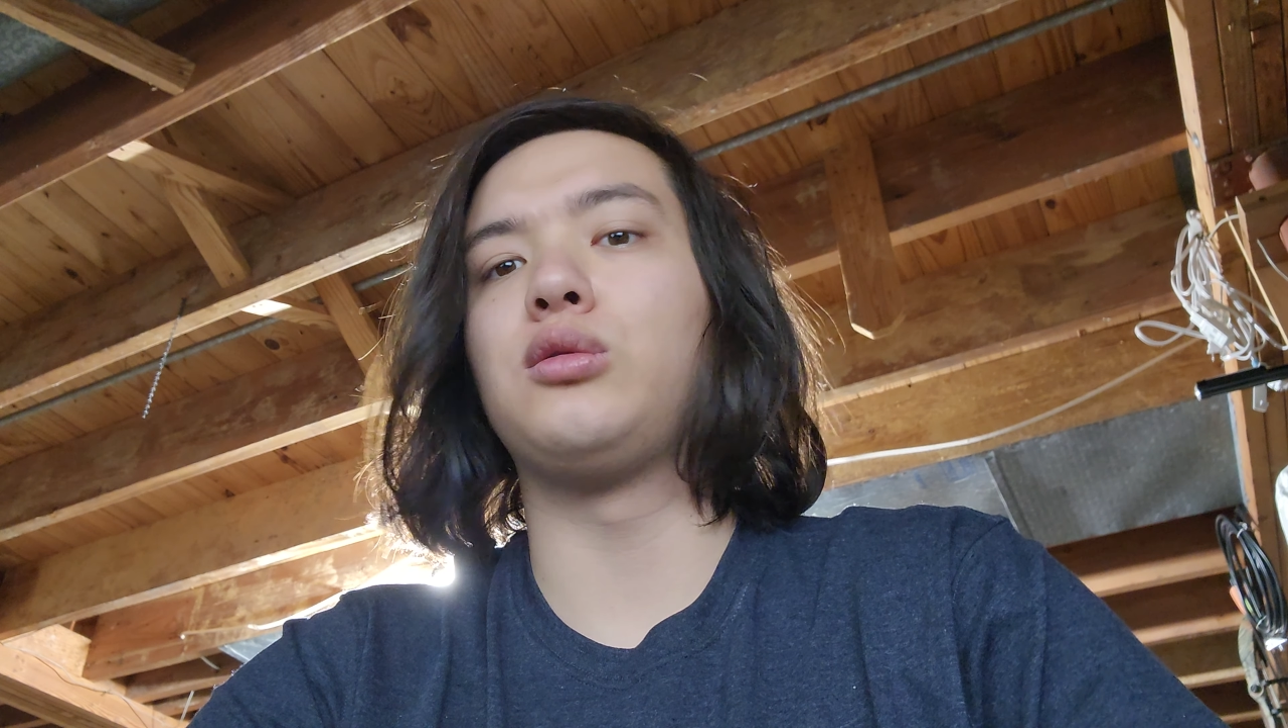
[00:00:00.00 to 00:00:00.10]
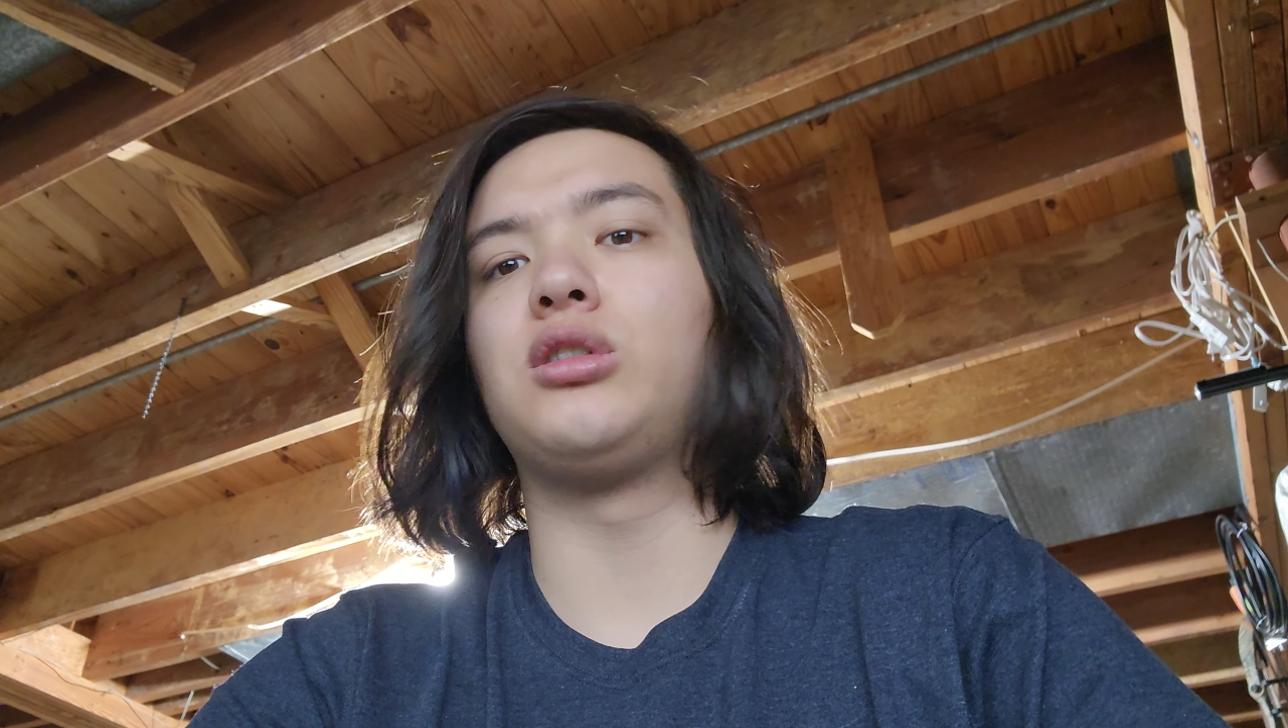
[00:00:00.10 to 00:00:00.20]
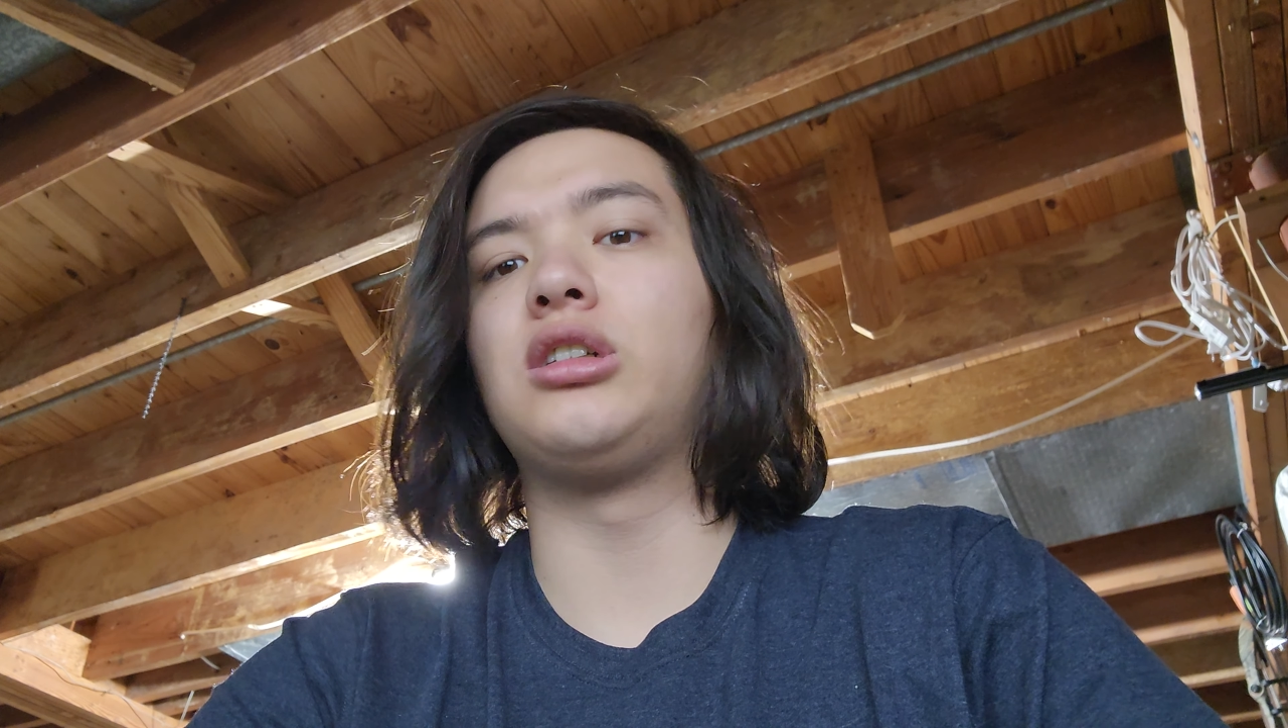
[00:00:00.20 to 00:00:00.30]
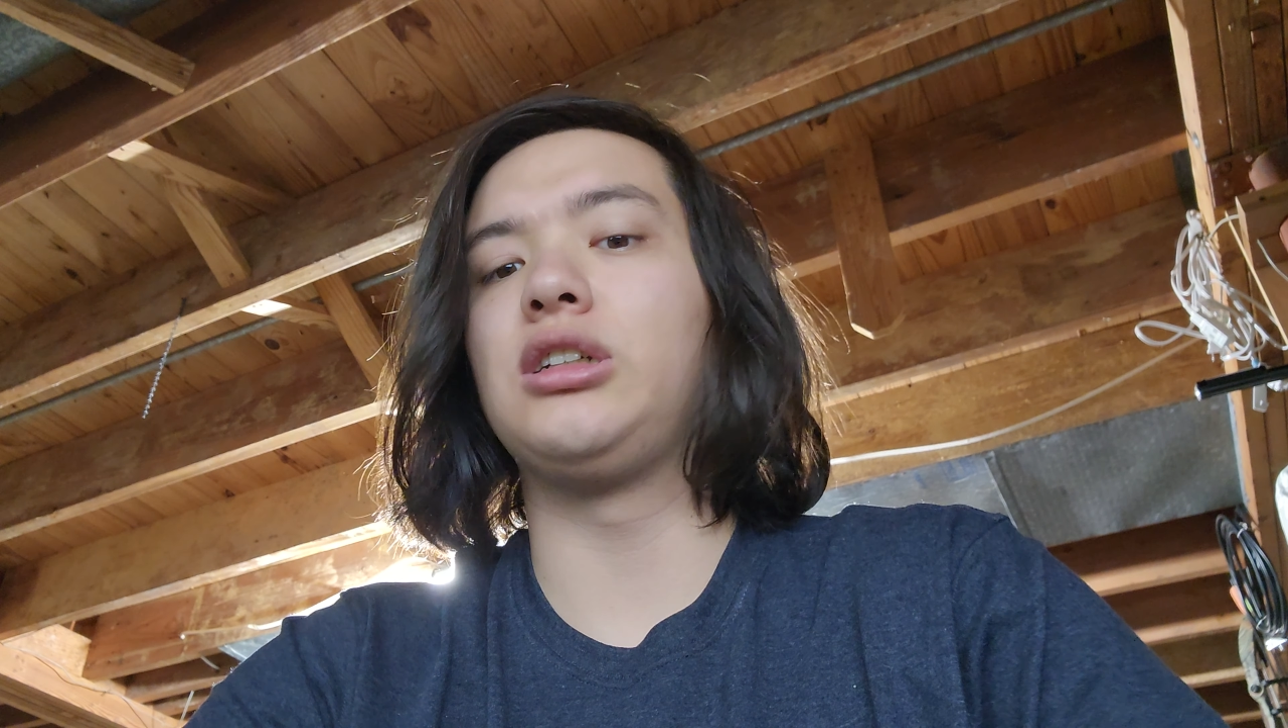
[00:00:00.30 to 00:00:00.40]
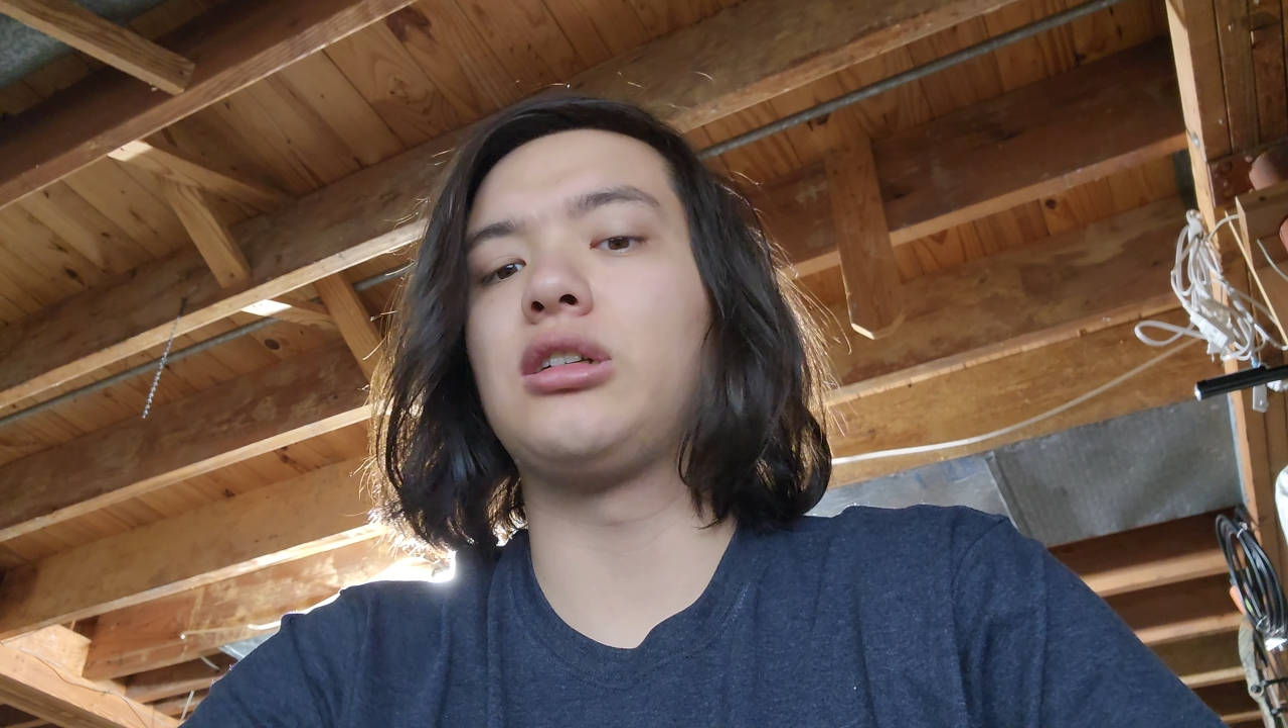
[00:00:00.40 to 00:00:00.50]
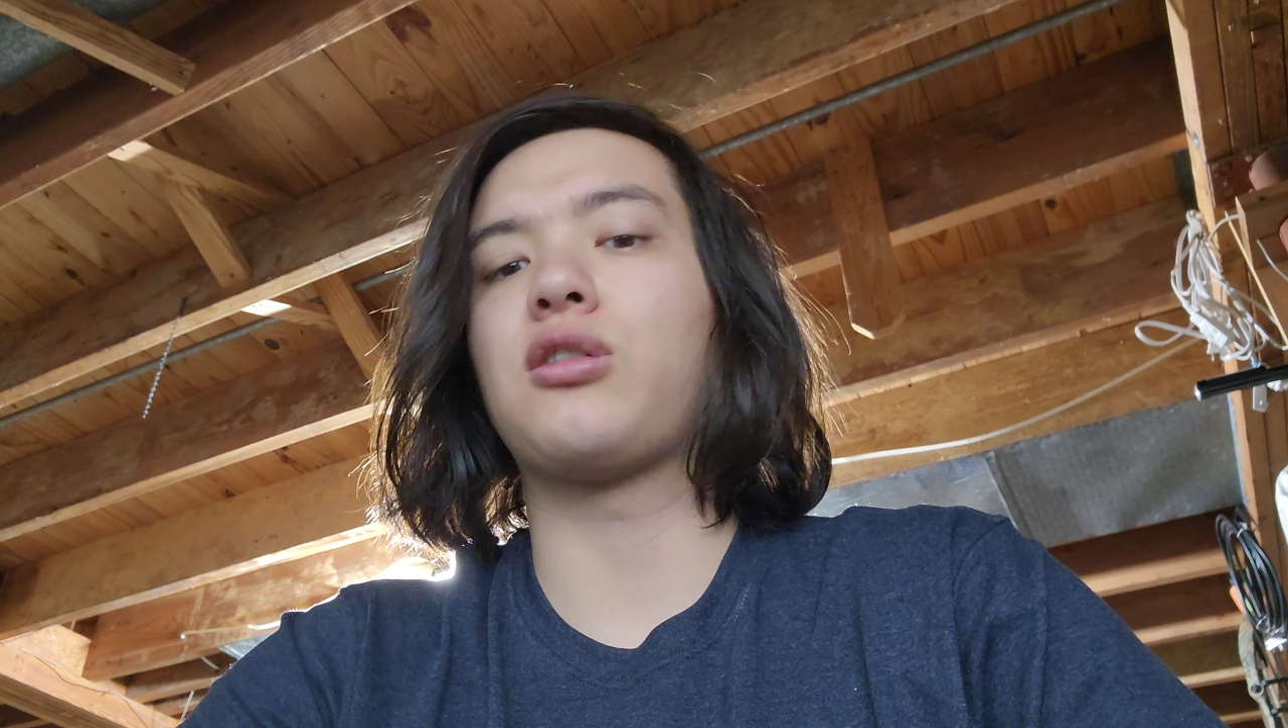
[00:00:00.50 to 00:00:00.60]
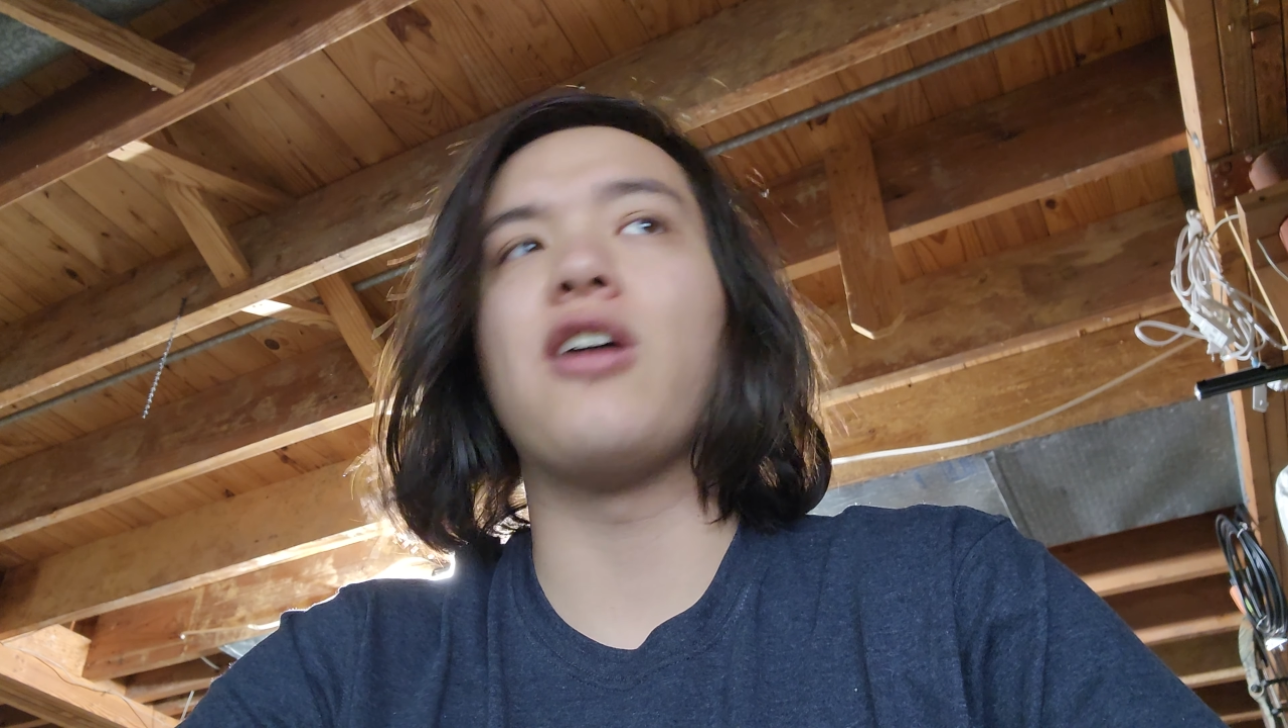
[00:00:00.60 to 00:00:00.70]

warranty on